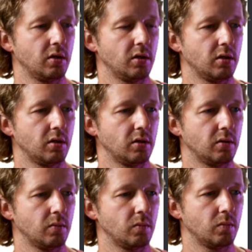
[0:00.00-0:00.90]

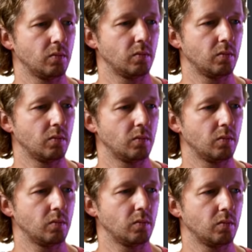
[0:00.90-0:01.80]

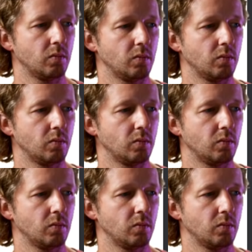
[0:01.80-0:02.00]
(no one is talking)